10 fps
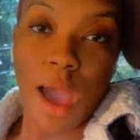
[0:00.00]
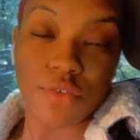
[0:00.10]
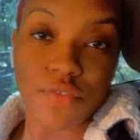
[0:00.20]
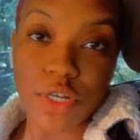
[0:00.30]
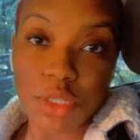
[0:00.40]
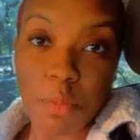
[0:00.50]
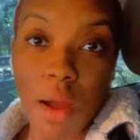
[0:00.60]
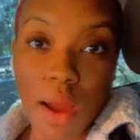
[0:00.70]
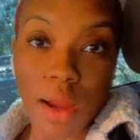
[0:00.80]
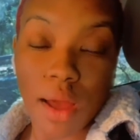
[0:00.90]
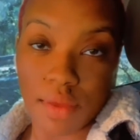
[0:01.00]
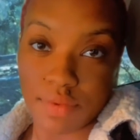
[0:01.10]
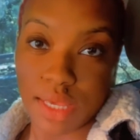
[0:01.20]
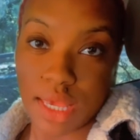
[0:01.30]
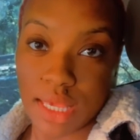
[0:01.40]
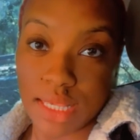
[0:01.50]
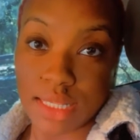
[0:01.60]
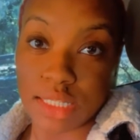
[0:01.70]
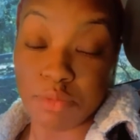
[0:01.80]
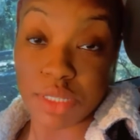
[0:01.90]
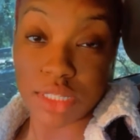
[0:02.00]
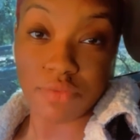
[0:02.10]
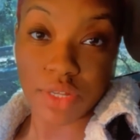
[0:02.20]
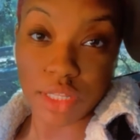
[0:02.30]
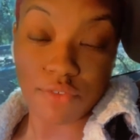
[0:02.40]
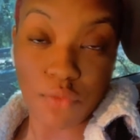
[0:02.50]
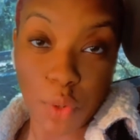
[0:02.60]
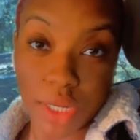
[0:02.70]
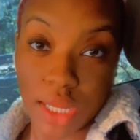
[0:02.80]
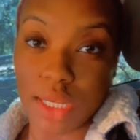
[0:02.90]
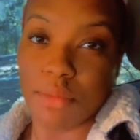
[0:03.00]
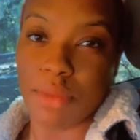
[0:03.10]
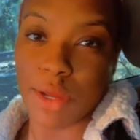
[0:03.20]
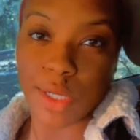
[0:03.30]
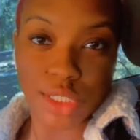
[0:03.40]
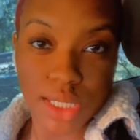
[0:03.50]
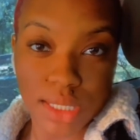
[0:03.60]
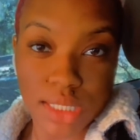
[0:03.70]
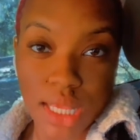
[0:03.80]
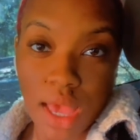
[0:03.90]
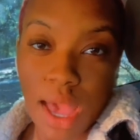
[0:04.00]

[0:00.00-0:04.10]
The first part of it is specifically for kingdom marriages.